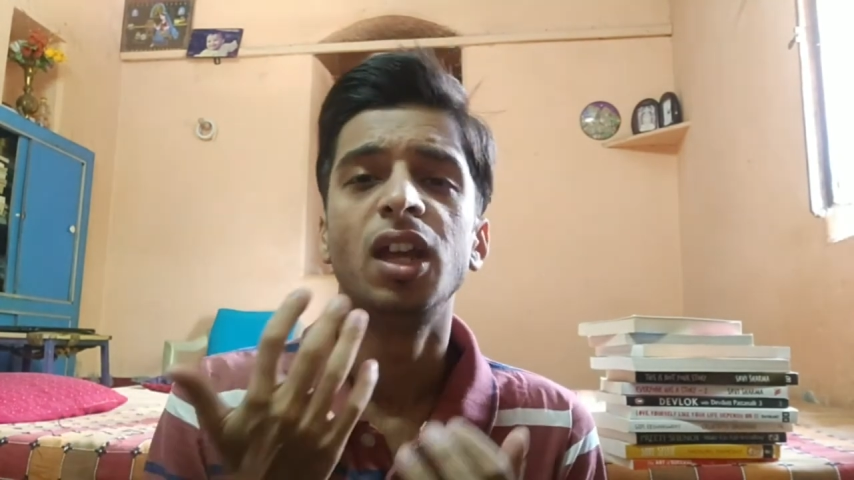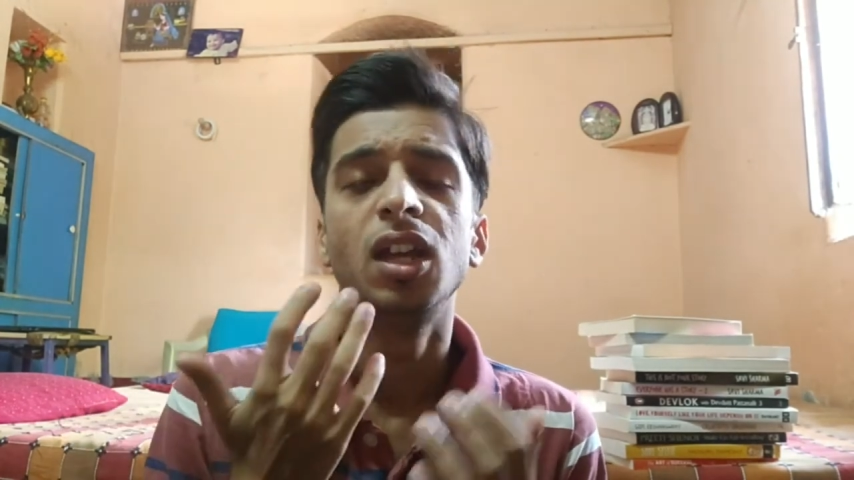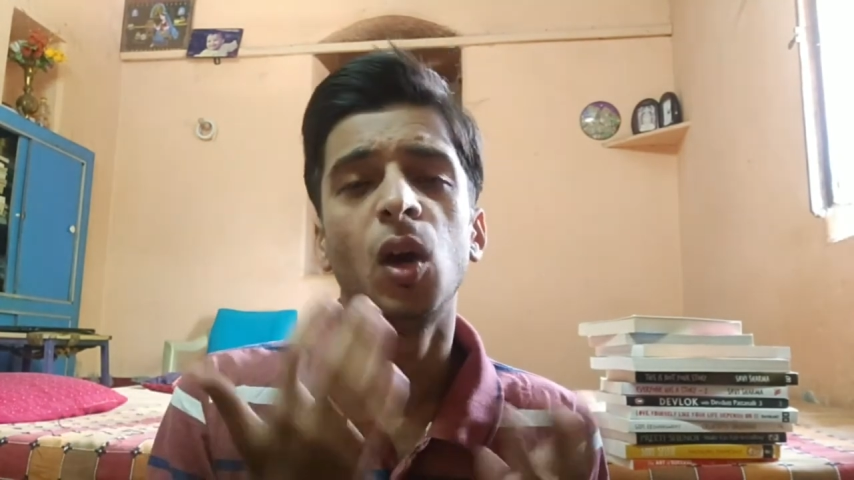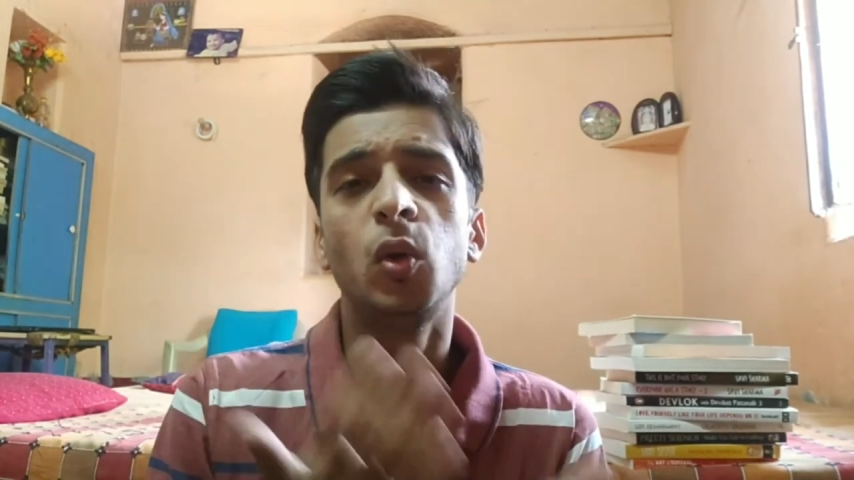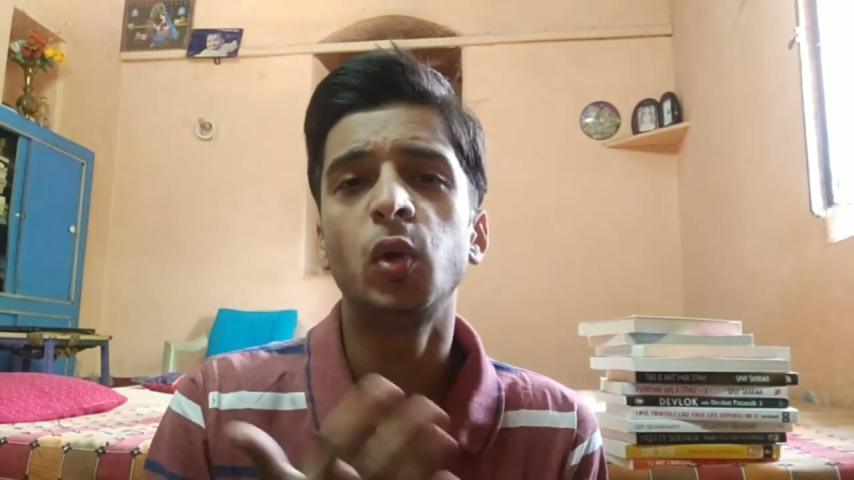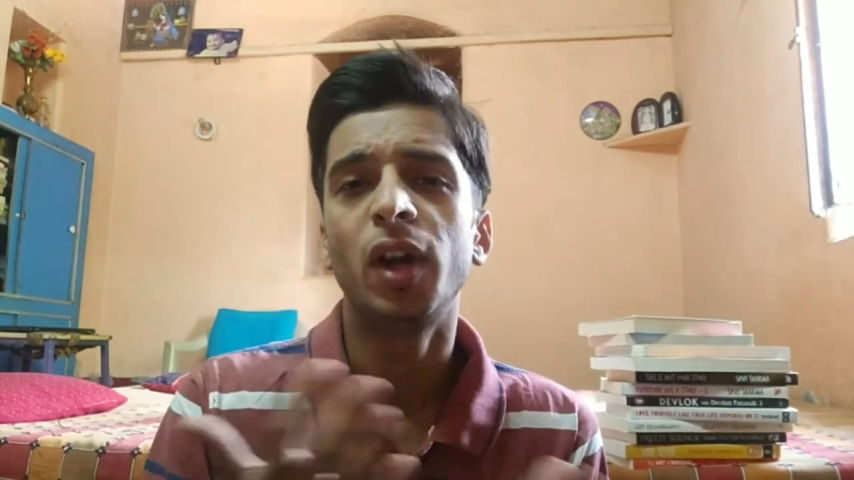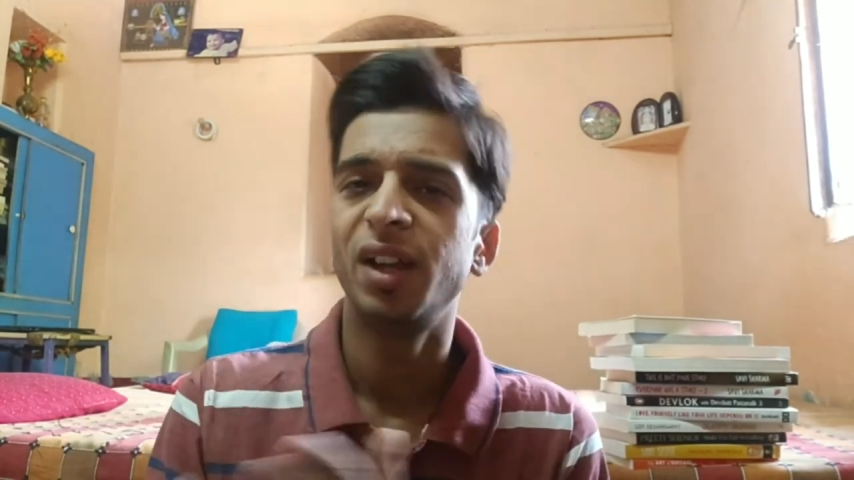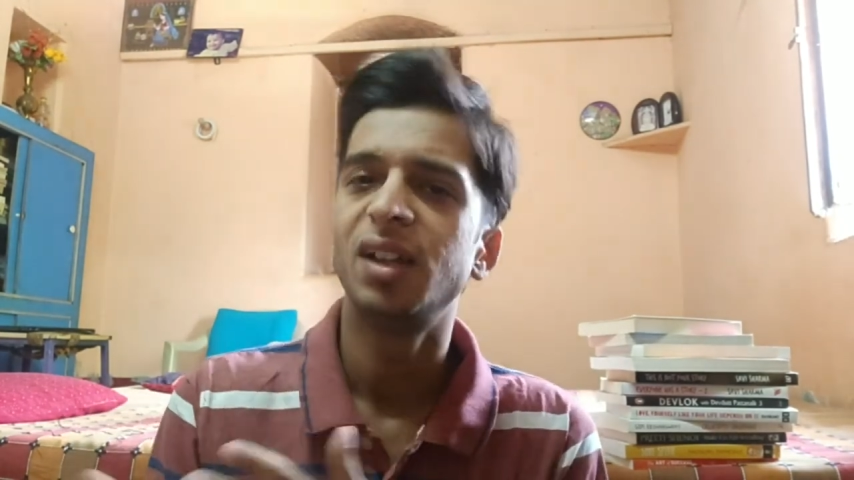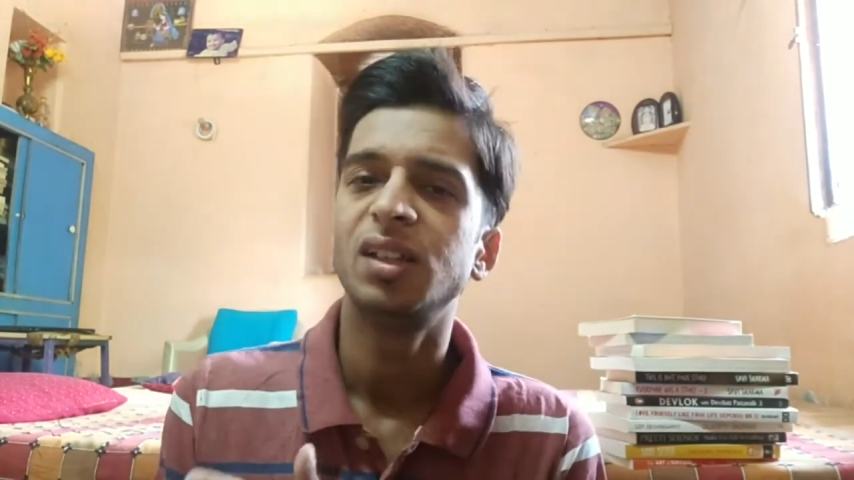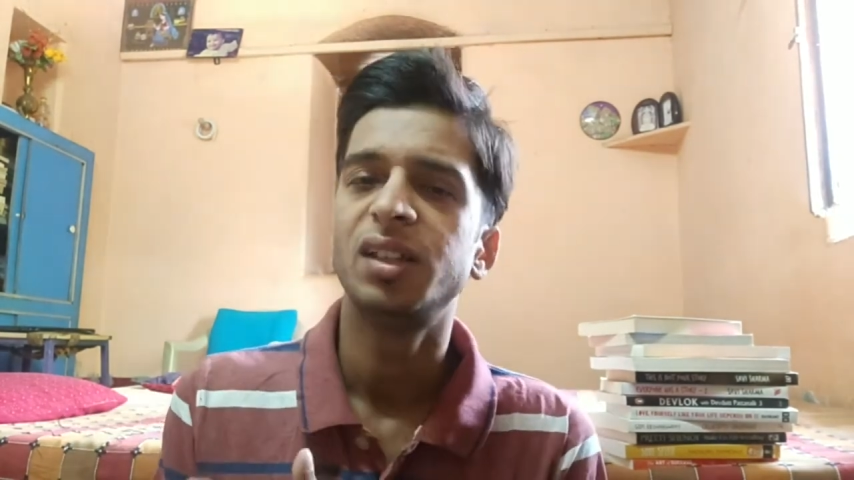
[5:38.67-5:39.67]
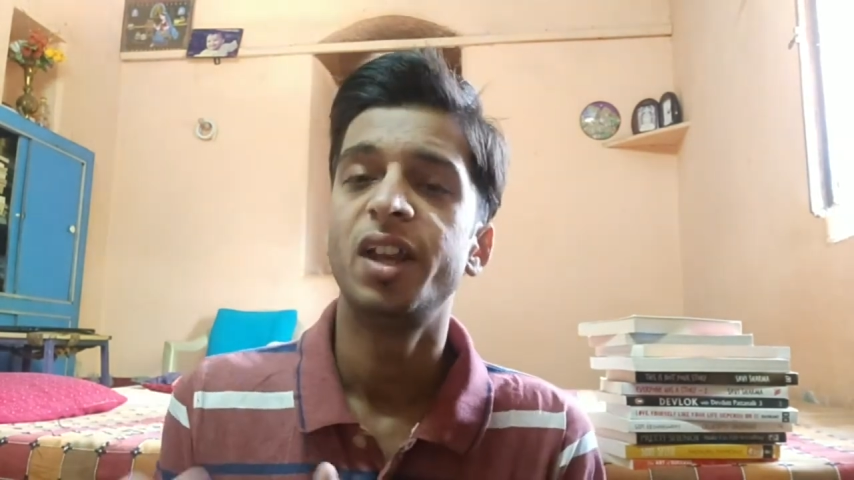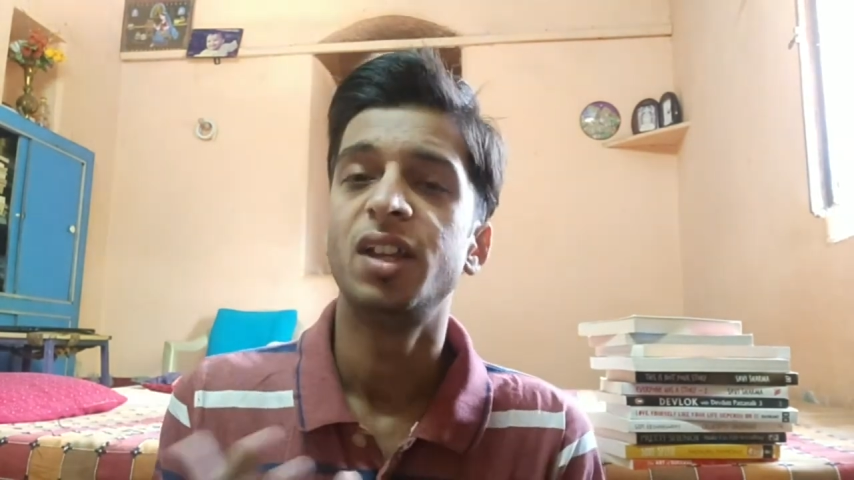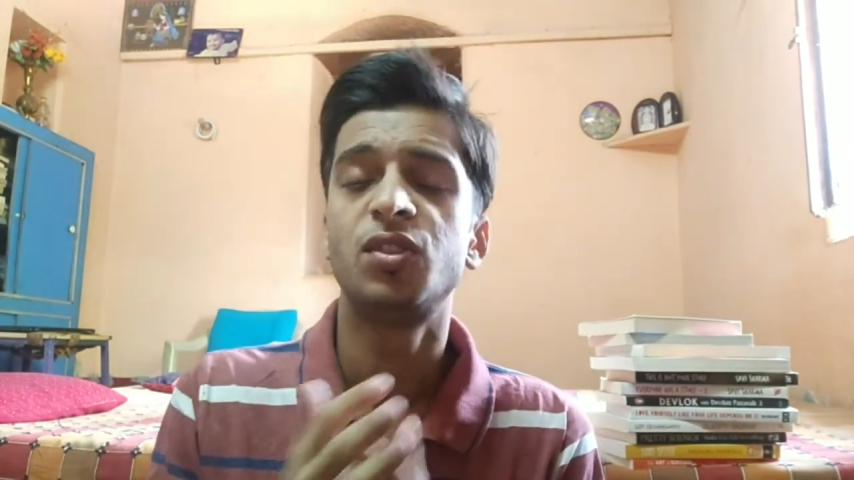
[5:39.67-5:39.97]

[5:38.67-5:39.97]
and how to handle that,